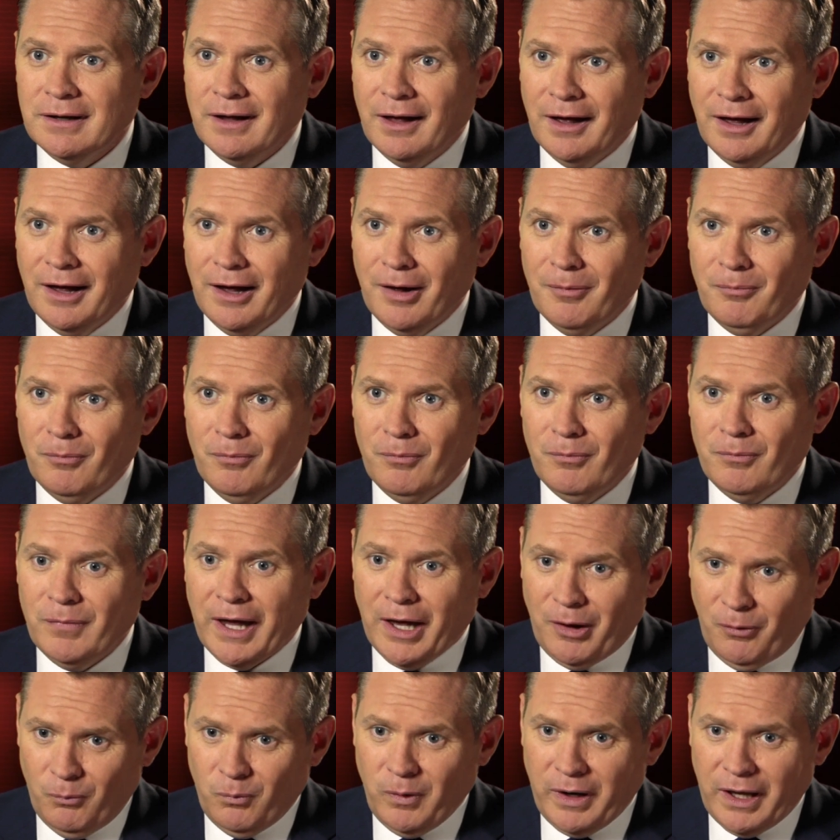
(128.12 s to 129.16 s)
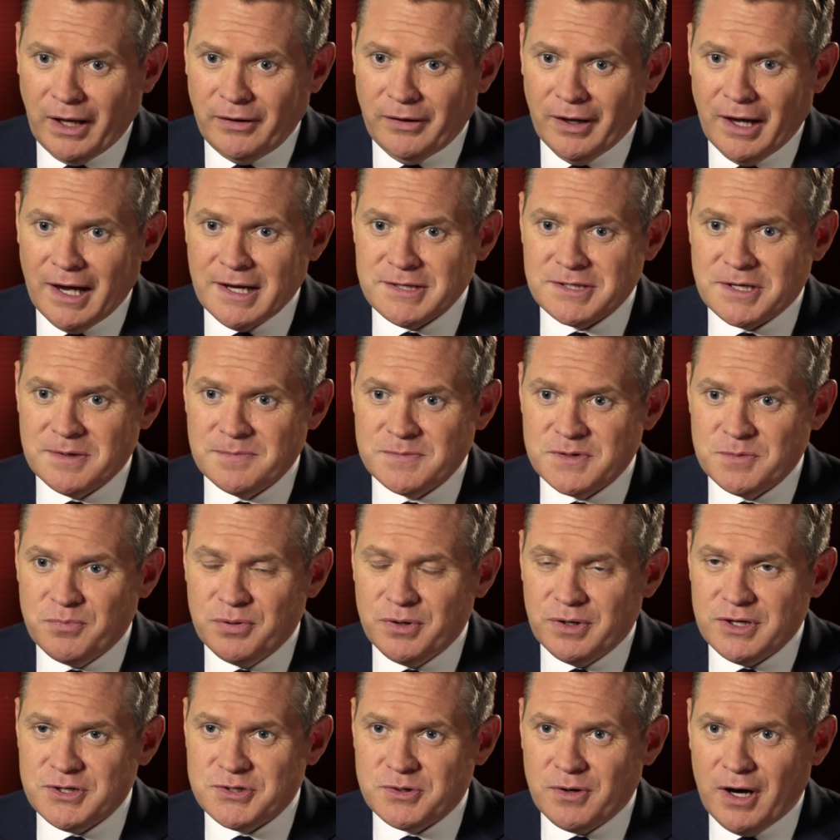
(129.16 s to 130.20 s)
Um, and we had to ask him some
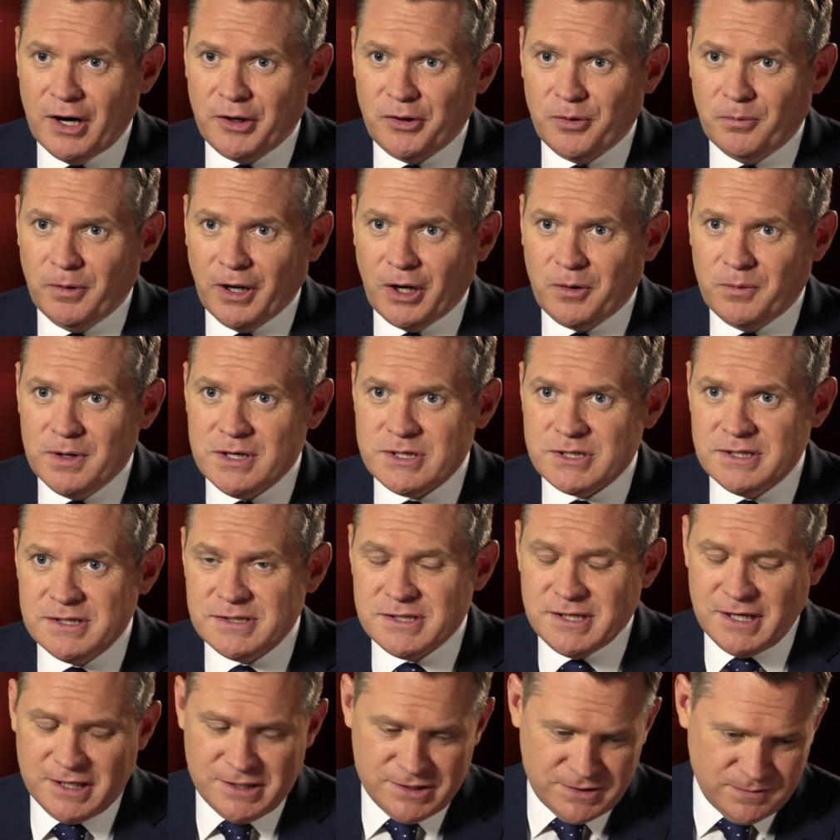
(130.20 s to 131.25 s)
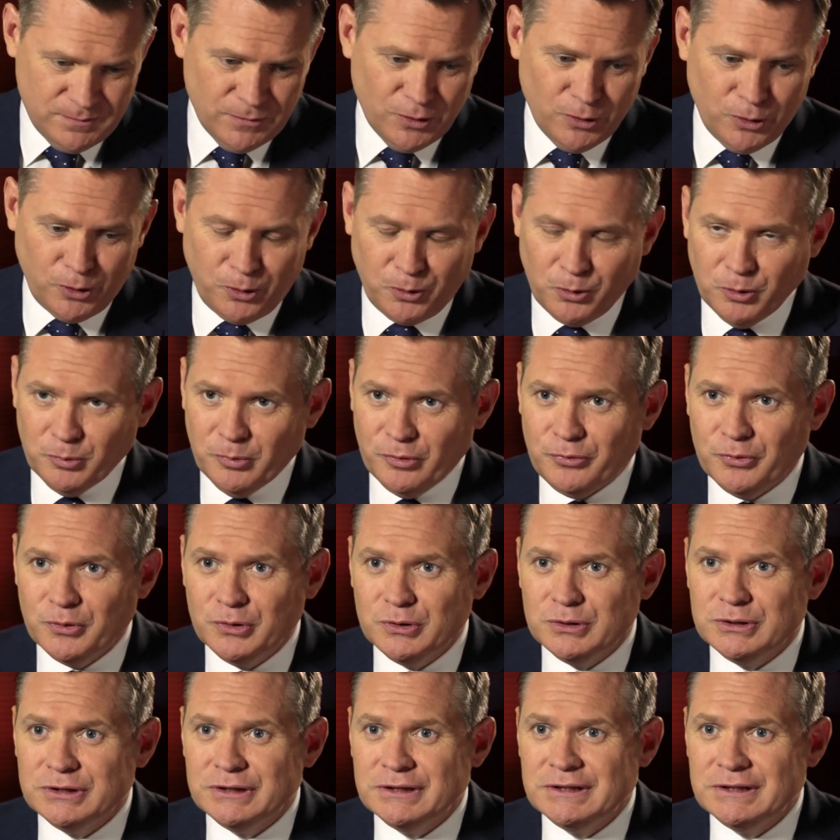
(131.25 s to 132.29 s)
pretty straight, direct questions. He's heard it all before.